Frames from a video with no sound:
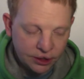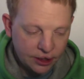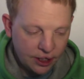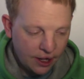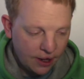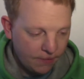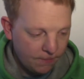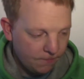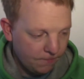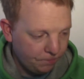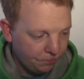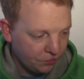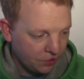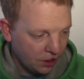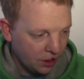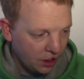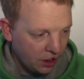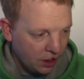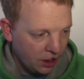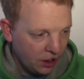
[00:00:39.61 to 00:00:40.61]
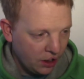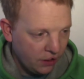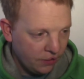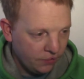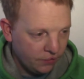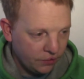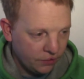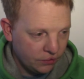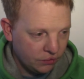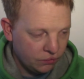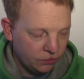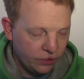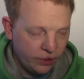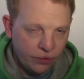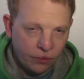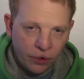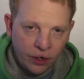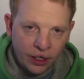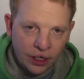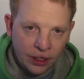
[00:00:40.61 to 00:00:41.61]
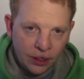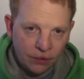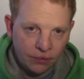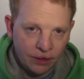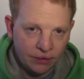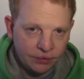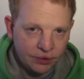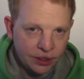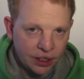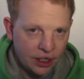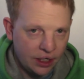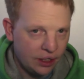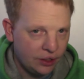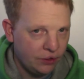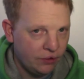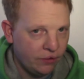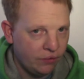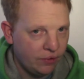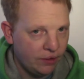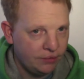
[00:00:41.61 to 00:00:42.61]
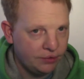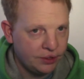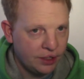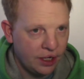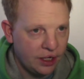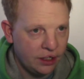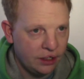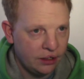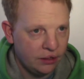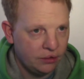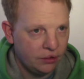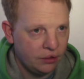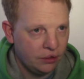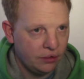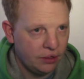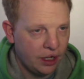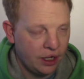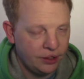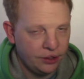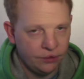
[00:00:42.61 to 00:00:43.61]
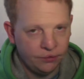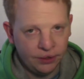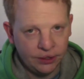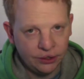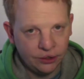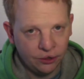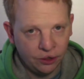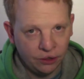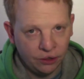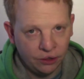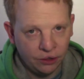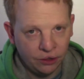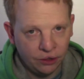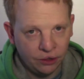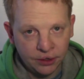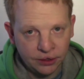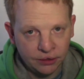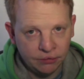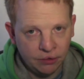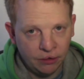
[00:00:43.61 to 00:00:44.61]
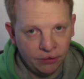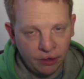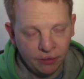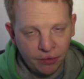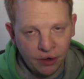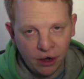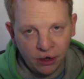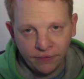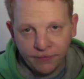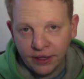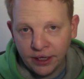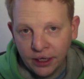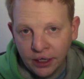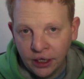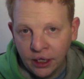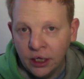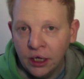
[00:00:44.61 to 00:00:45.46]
Reworking the website. I do have a website that I don't really talk about because I'm not really proud of it.